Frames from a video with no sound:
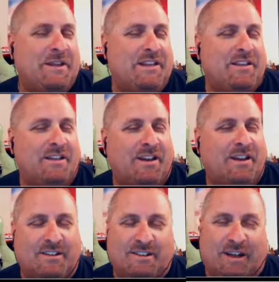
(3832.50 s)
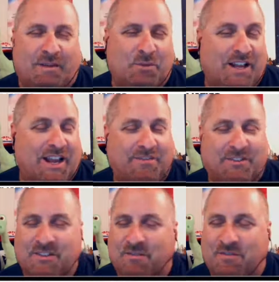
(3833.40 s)
well, you got me.
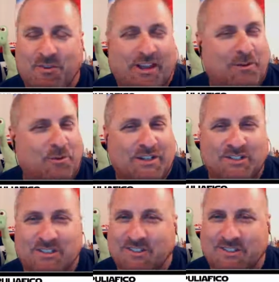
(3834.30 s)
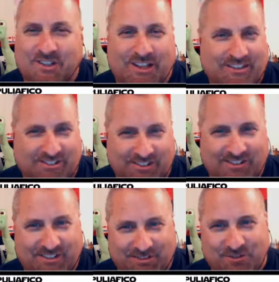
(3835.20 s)
I'm going to have to defer that question
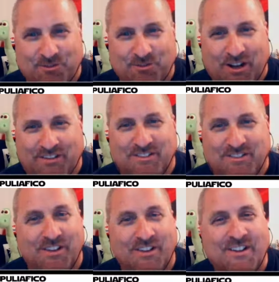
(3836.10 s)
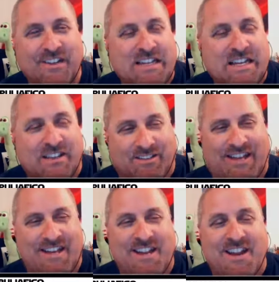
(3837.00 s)
until I see this new Godzilla,
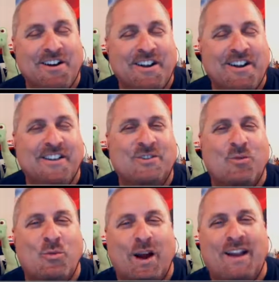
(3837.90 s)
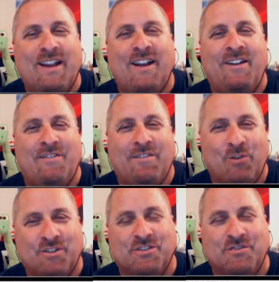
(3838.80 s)
because I hear he's quite a force of